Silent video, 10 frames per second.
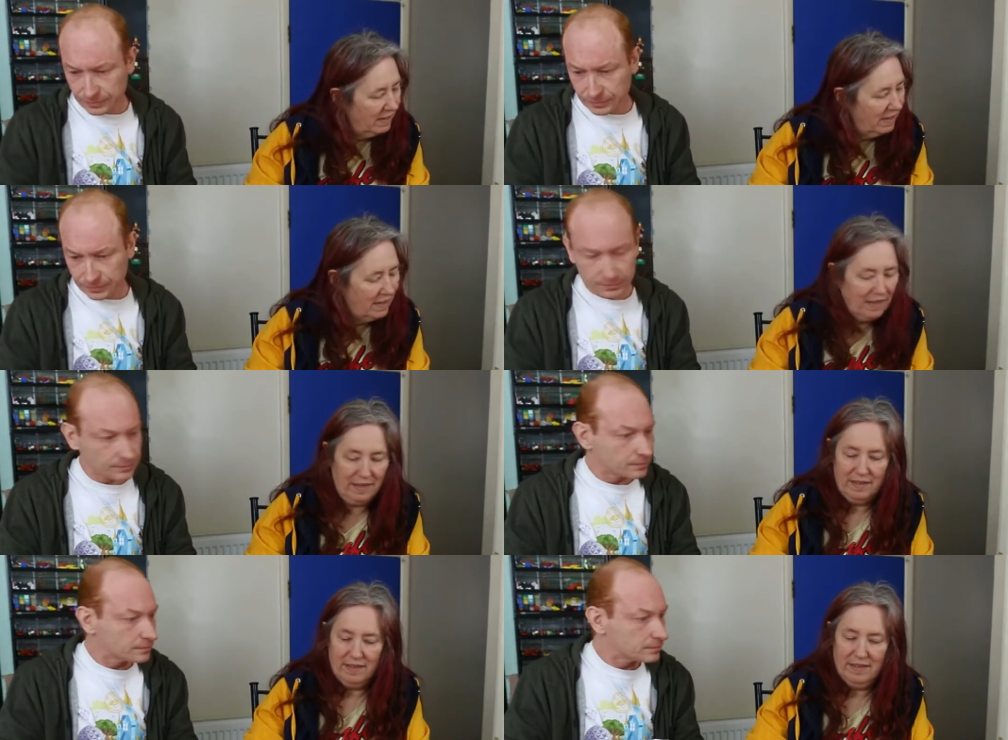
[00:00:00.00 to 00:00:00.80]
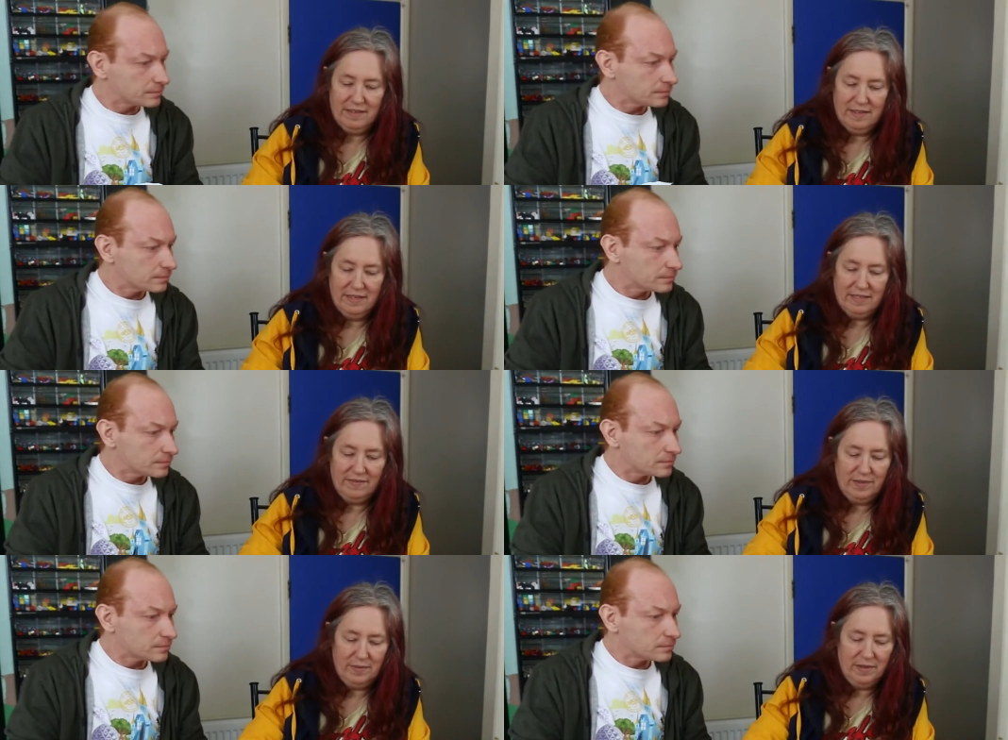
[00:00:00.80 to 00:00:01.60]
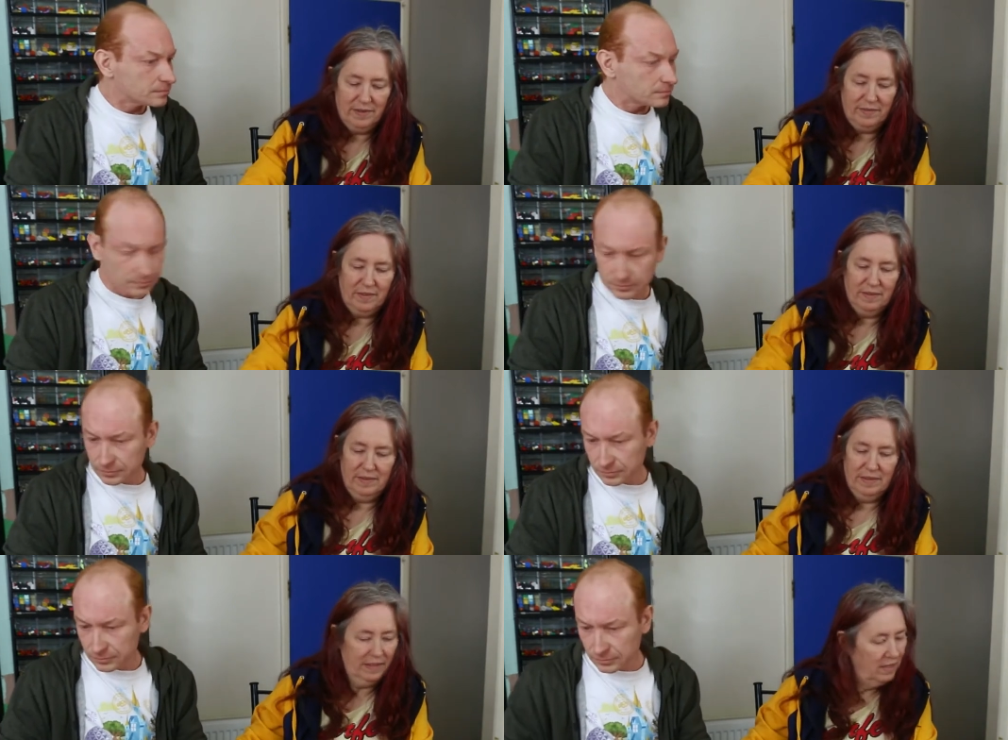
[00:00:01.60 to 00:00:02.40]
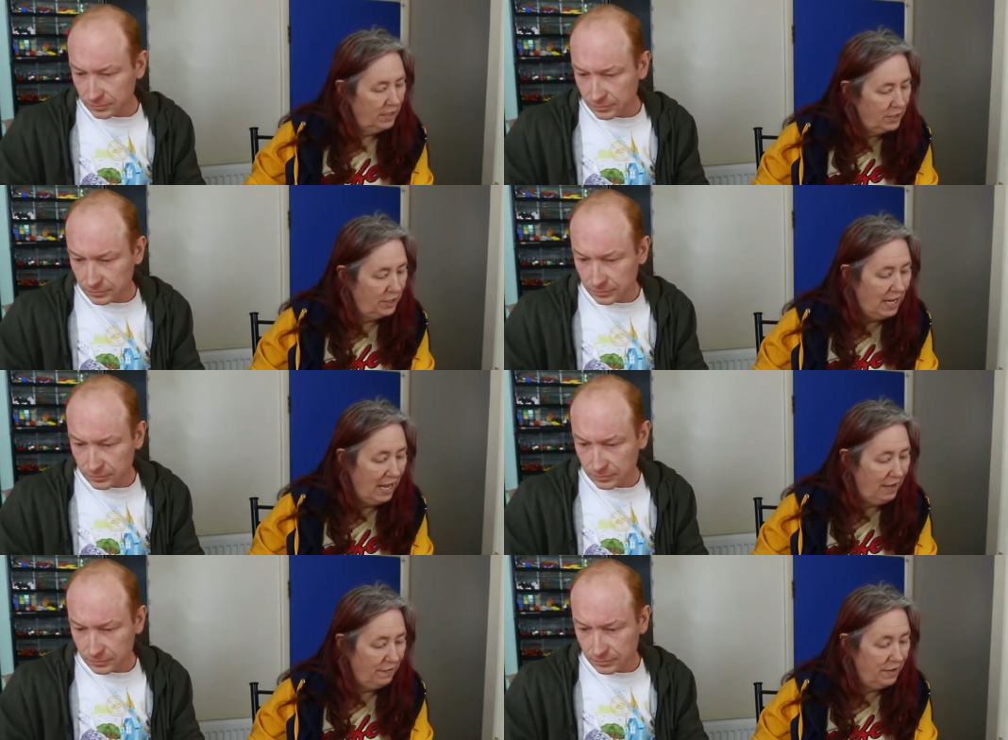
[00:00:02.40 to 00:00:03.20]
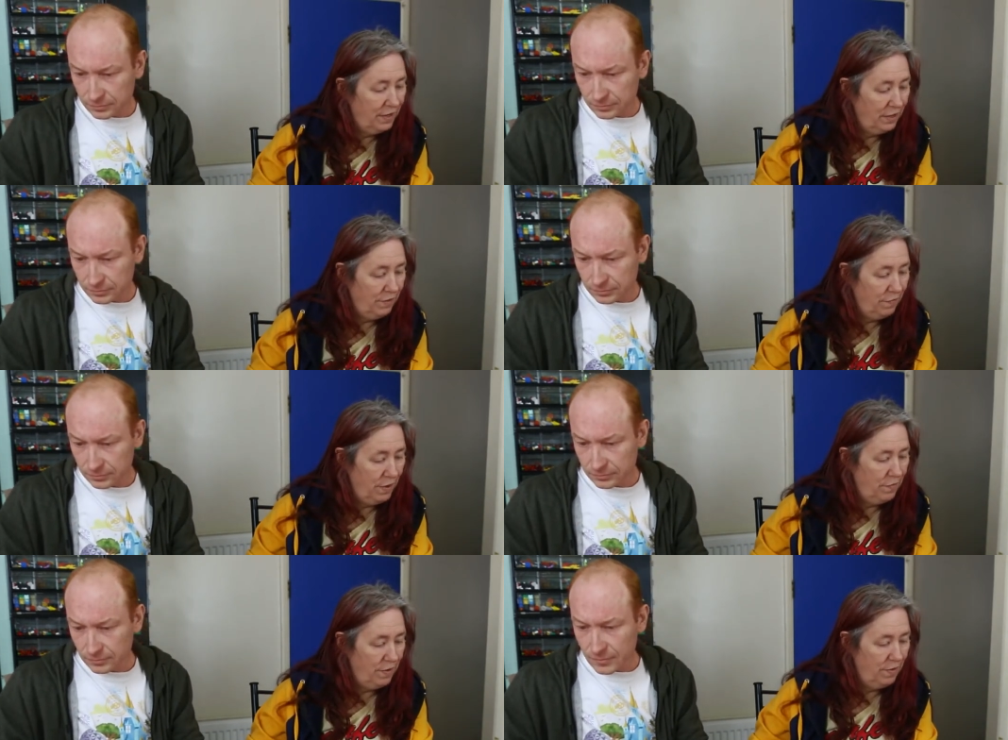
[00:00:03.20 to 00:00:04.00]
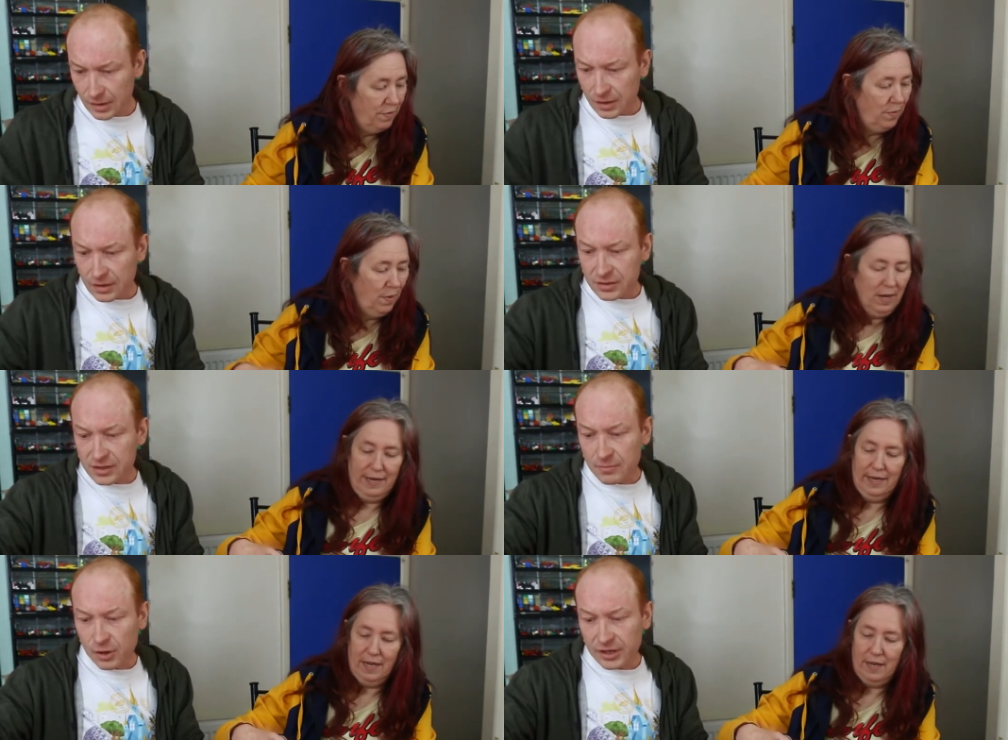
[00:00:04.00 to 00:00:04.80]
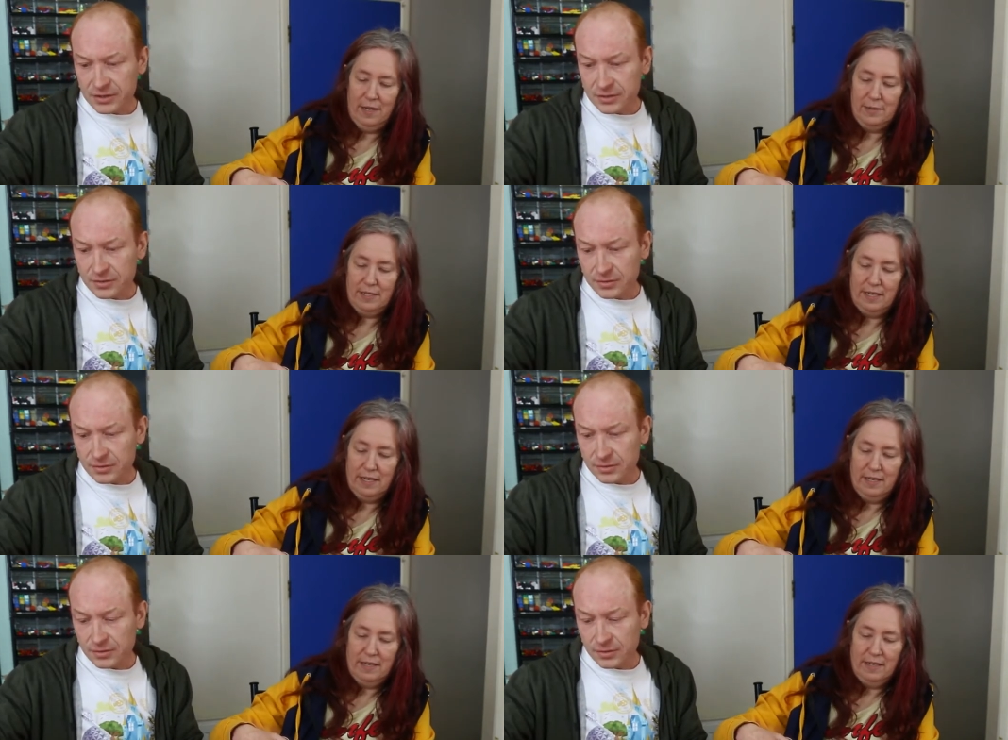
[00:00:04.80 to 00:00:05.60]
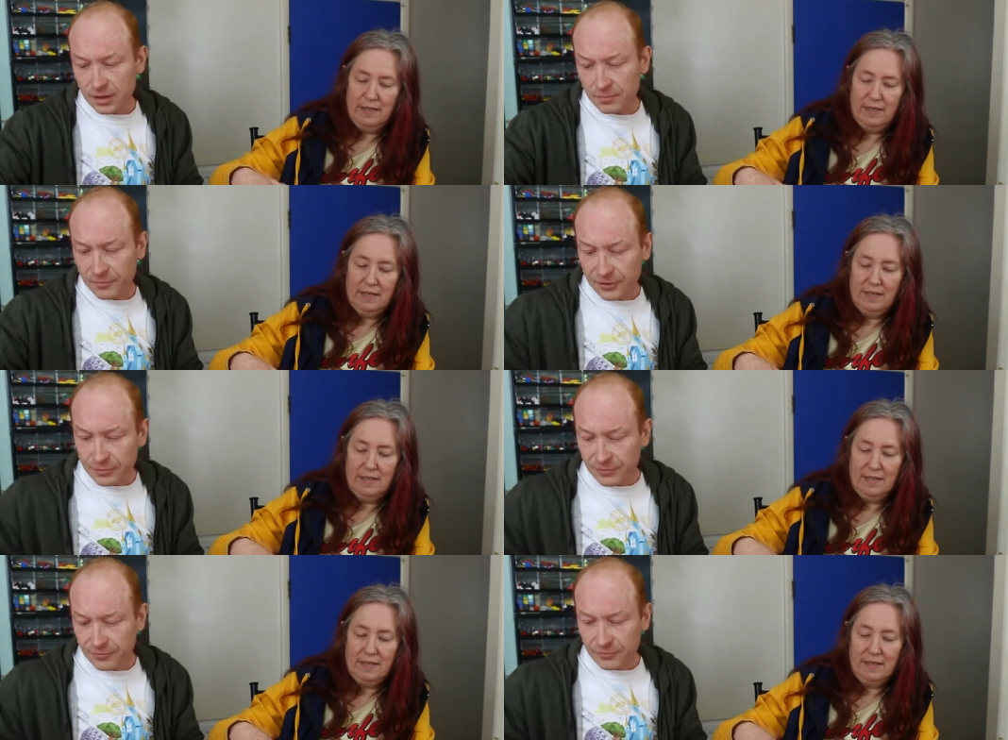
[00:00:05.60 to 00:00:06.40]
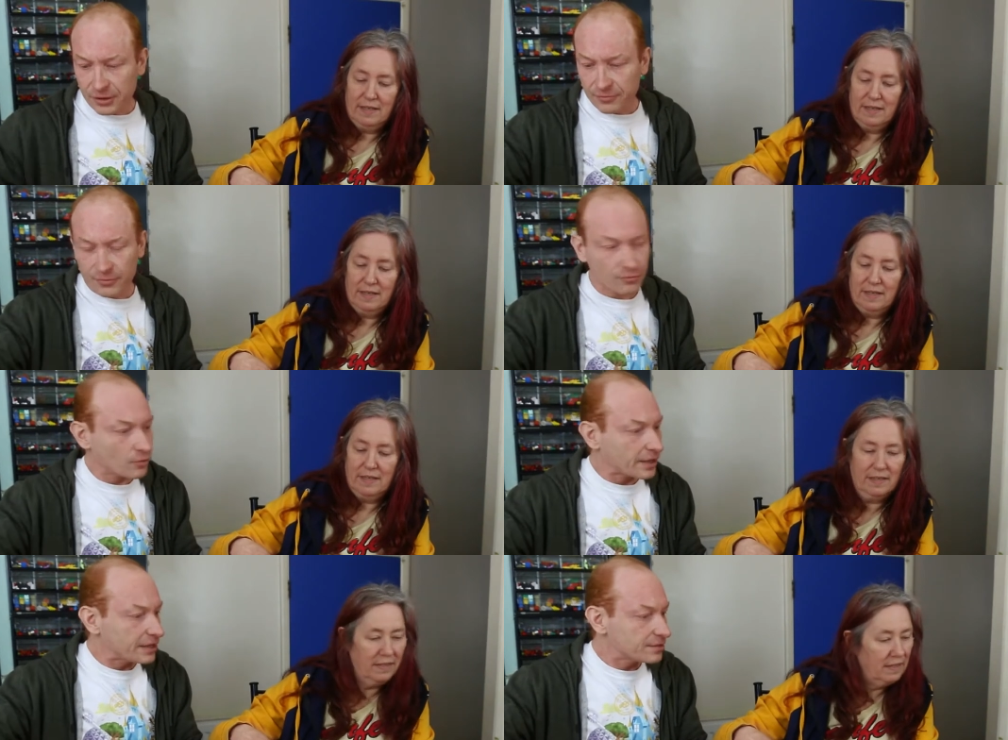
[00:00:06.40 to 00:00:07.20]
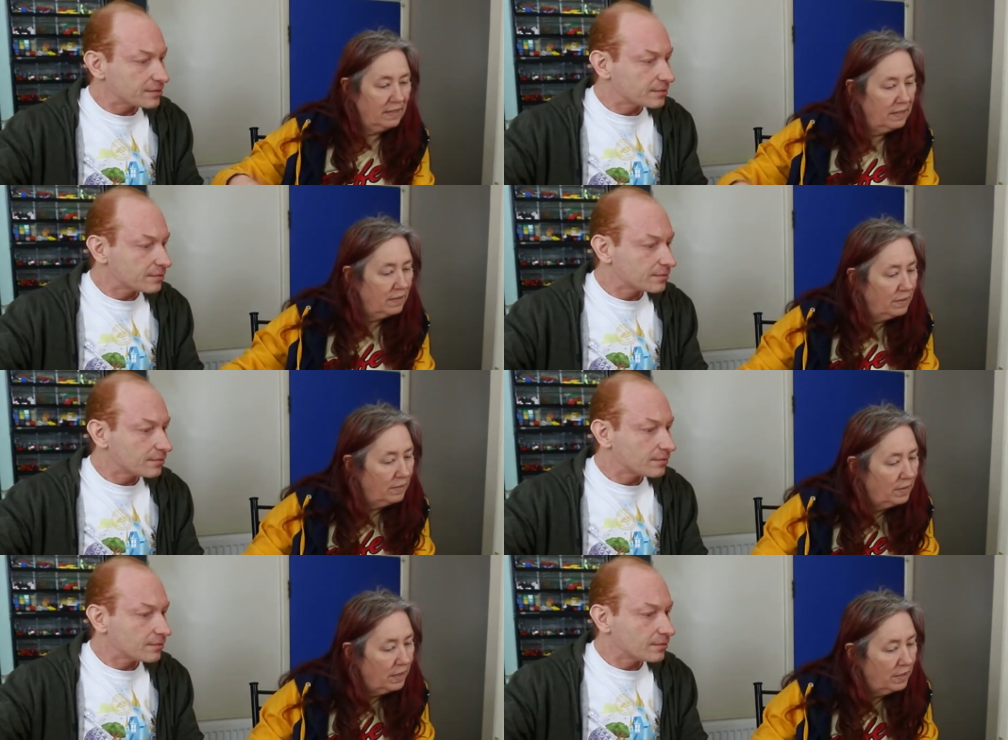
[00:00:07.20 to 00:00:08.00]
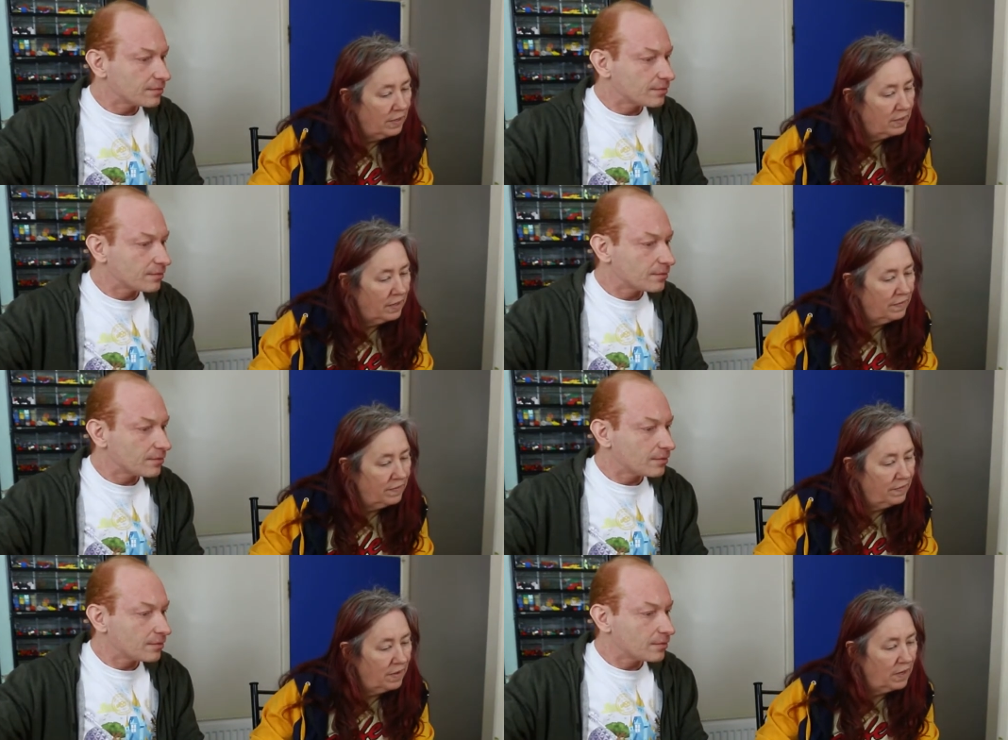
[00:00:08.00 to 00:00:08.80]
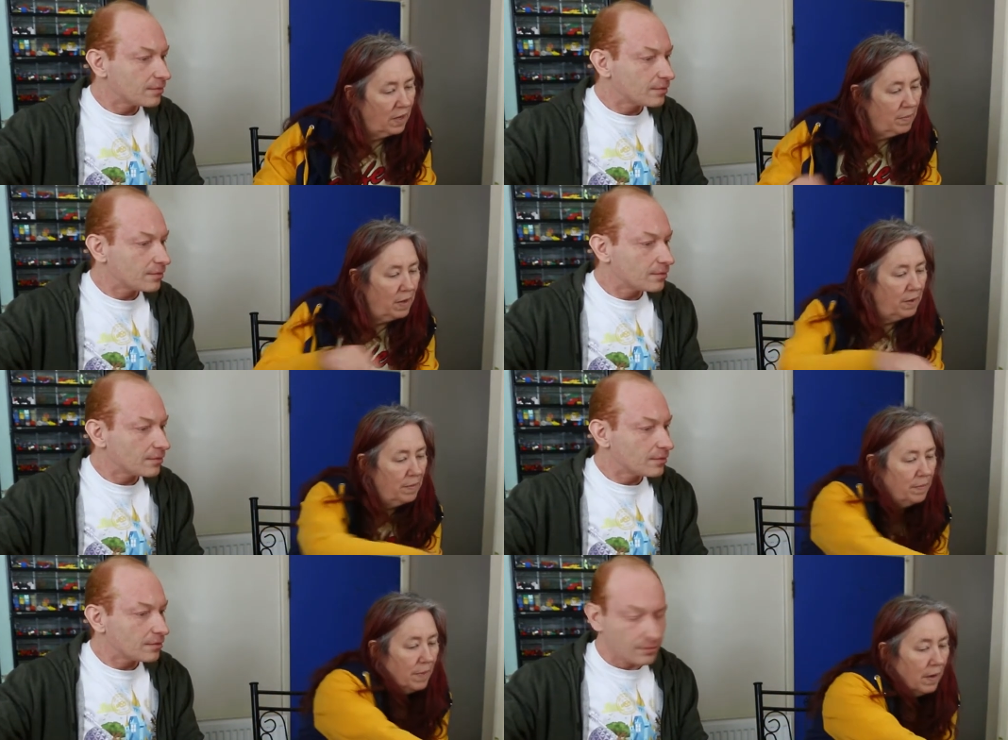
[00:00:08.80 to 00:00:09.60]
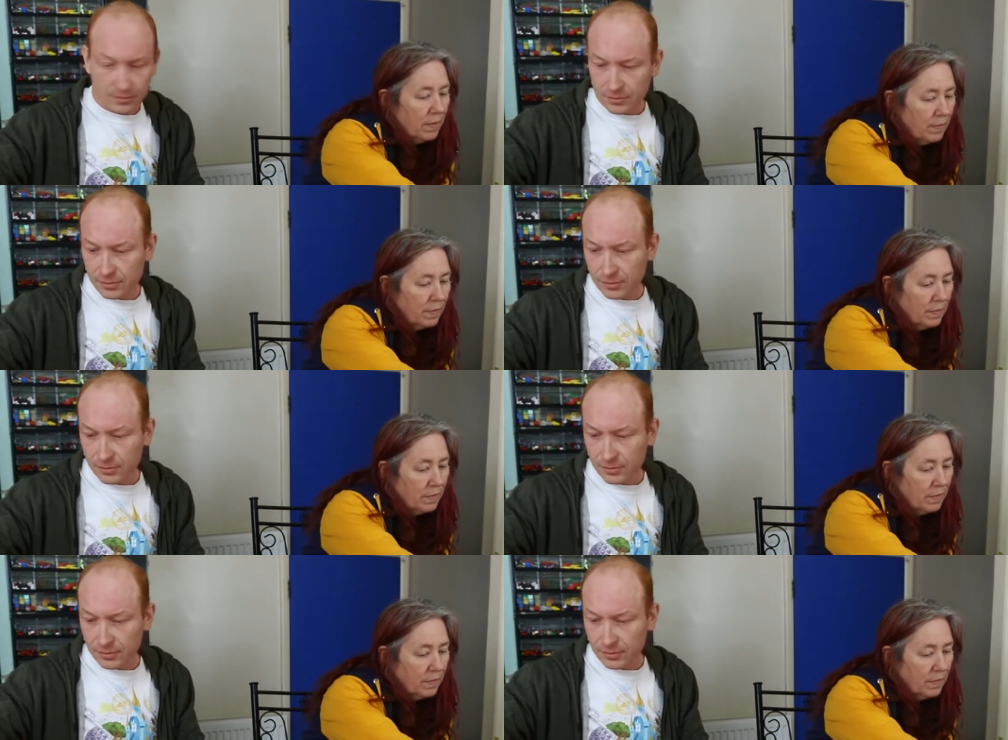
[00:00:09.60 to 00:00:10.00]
Speaker 1: what I've got. I should have another Roadrunner or one. So mine's.
Speaker 2: I think we're going from the wrong
Speaker 1: end. Well, no, because I've got my. Oh.